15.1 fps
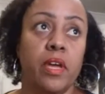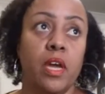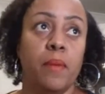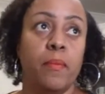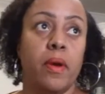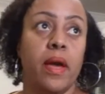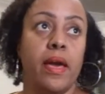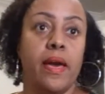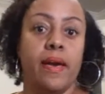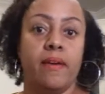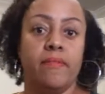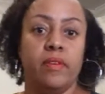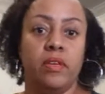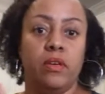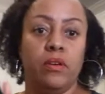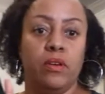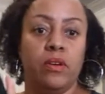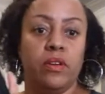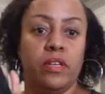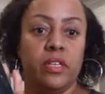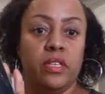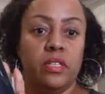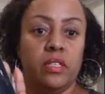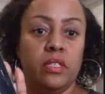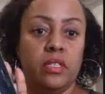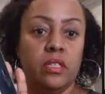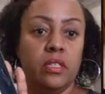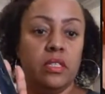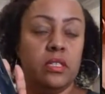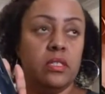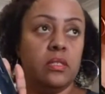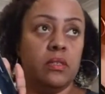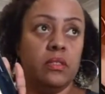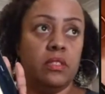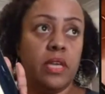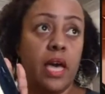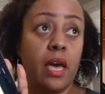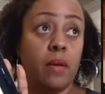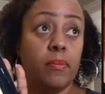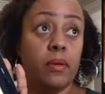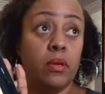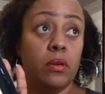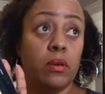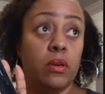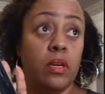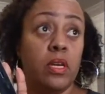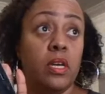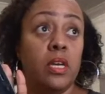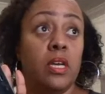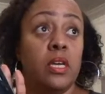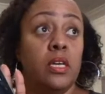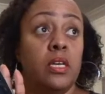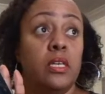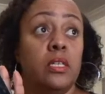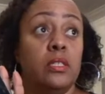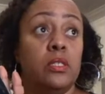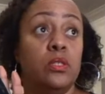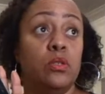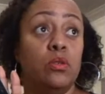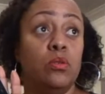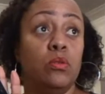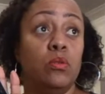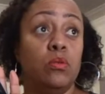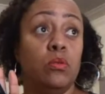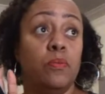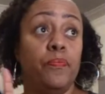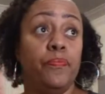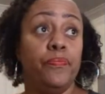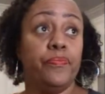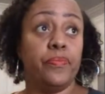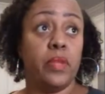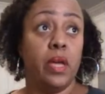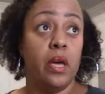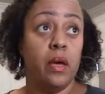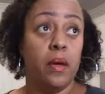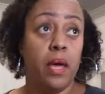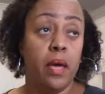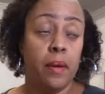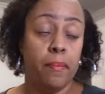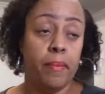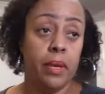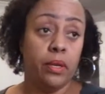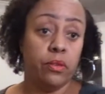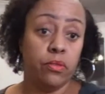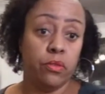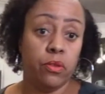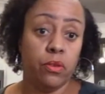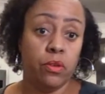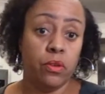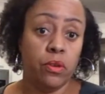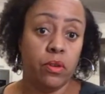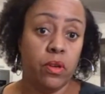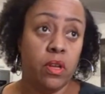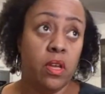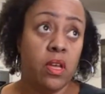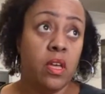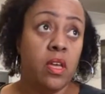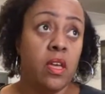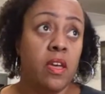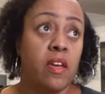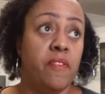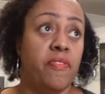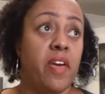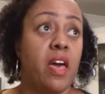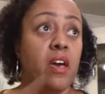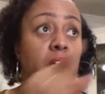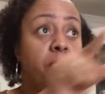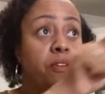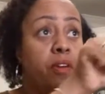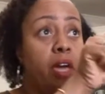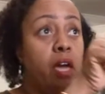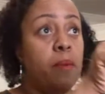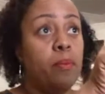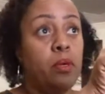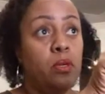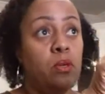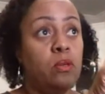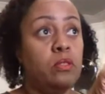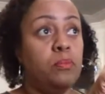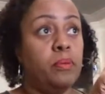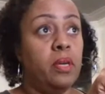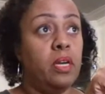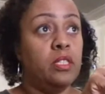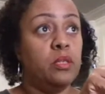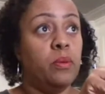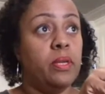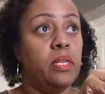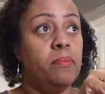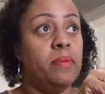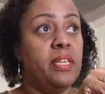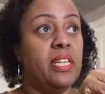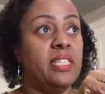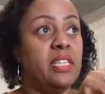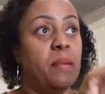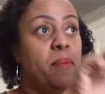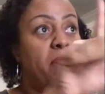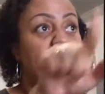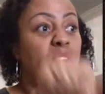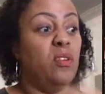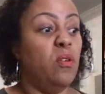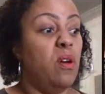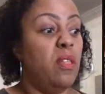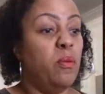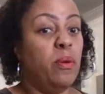camera I have here, this tab here is to make sure if that other camera goes beyond 20 minutes and I'm gonna have to go all the